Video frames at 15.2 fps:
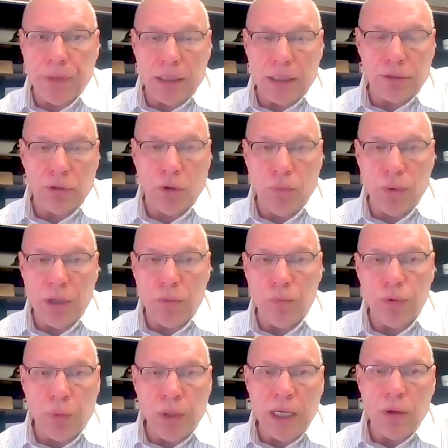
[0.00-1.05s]
And so we
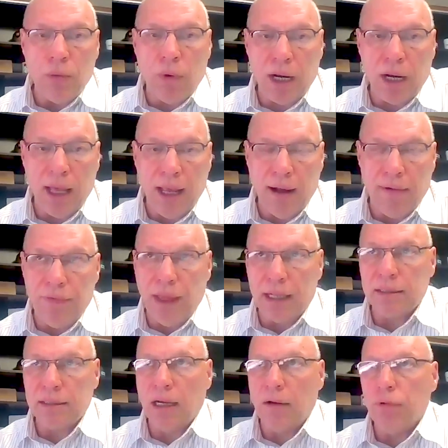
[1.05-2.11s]
didn't want to have
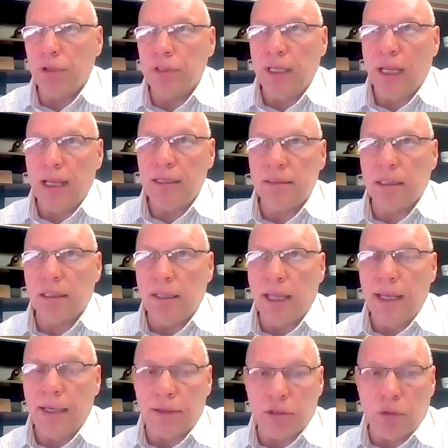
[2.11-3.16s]
that several days
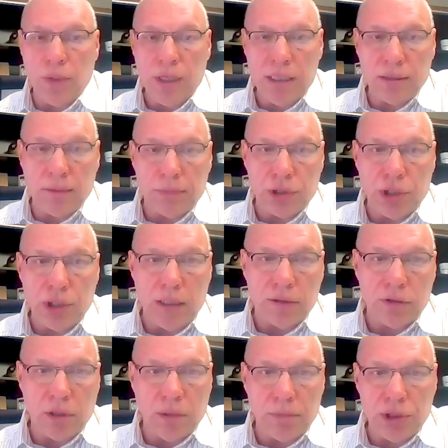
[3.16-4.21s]
delay to squeeze the machine.
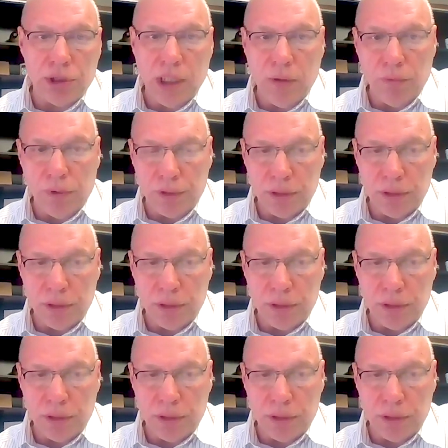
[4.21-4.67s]
So the machine was